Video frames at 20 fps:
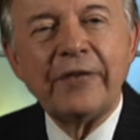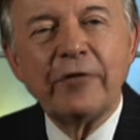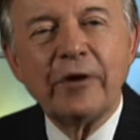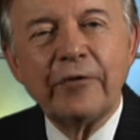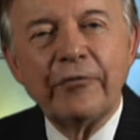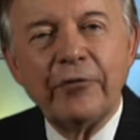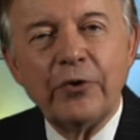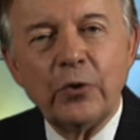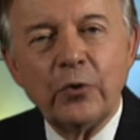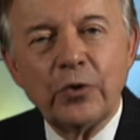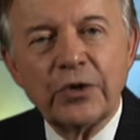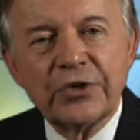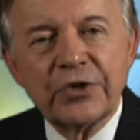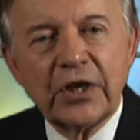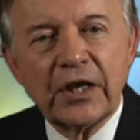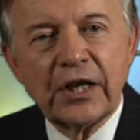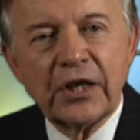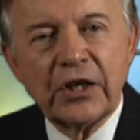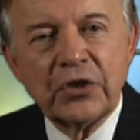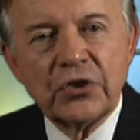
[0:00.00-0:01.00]
of our viewers
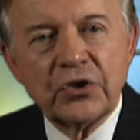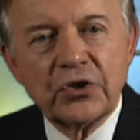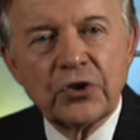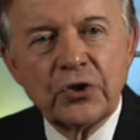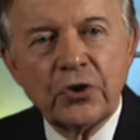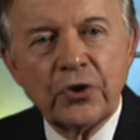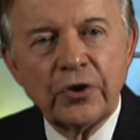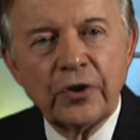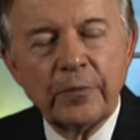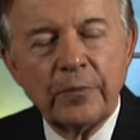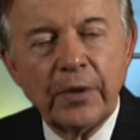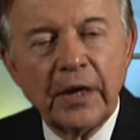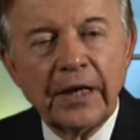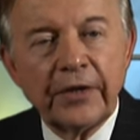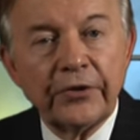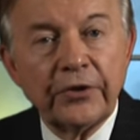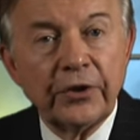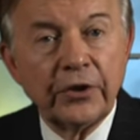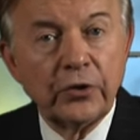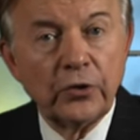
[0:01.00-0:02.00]
are concerned
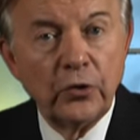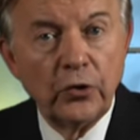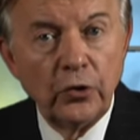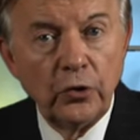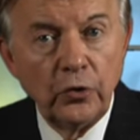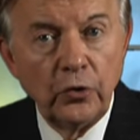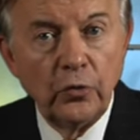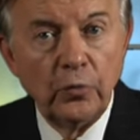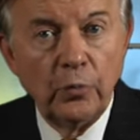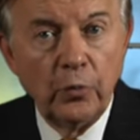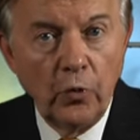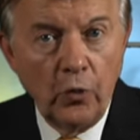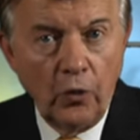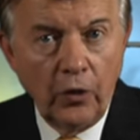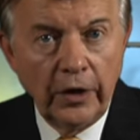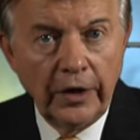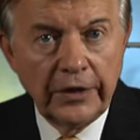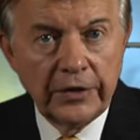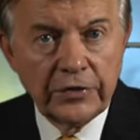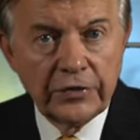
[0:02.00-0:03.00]
about their
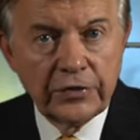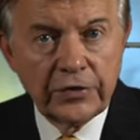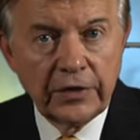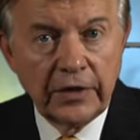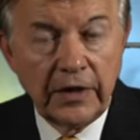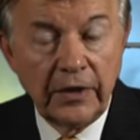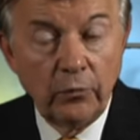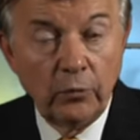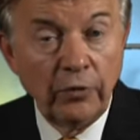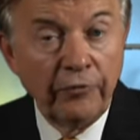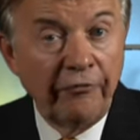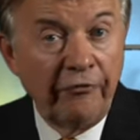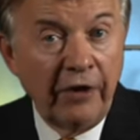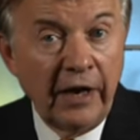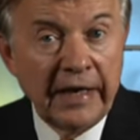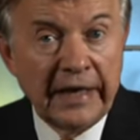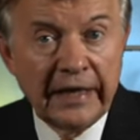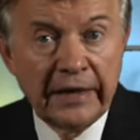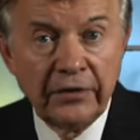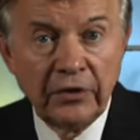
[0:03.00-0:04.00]
newborns, and we're
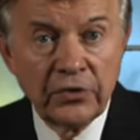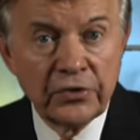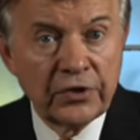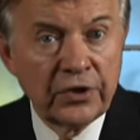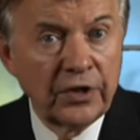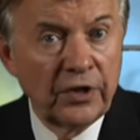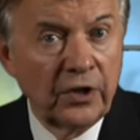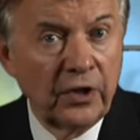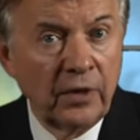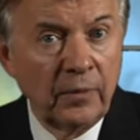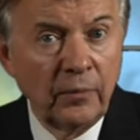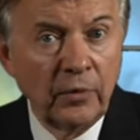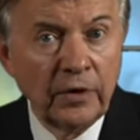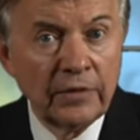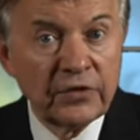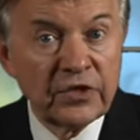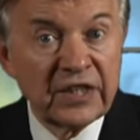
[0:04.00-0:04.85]
finding there's a number of